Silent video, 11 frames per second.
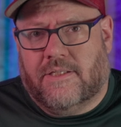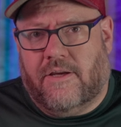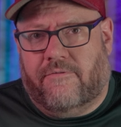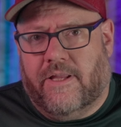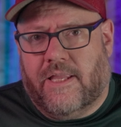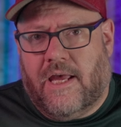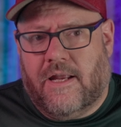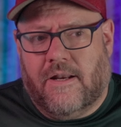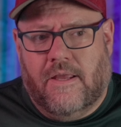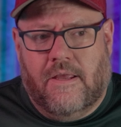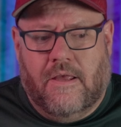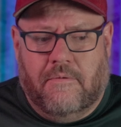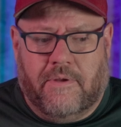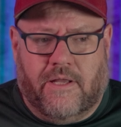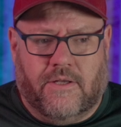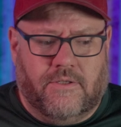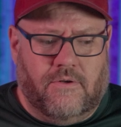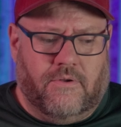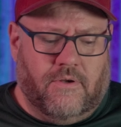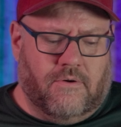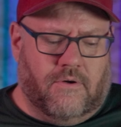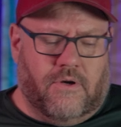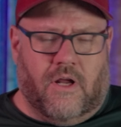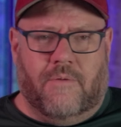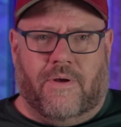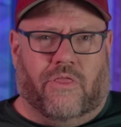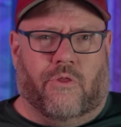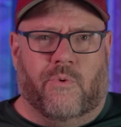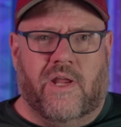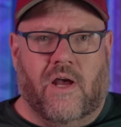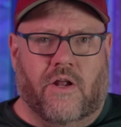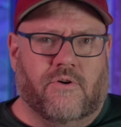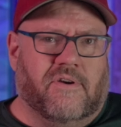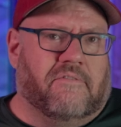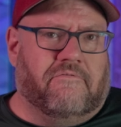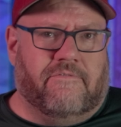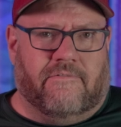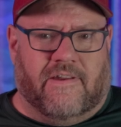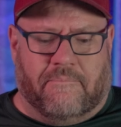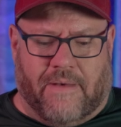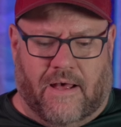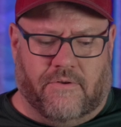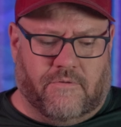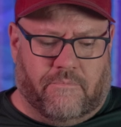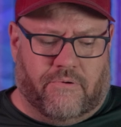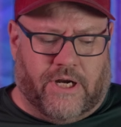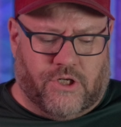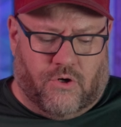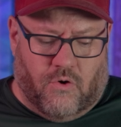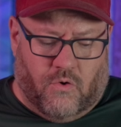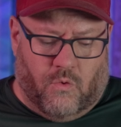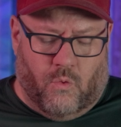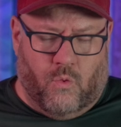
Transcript: and stuff like that, because you're talking about 350 pounds of pressure going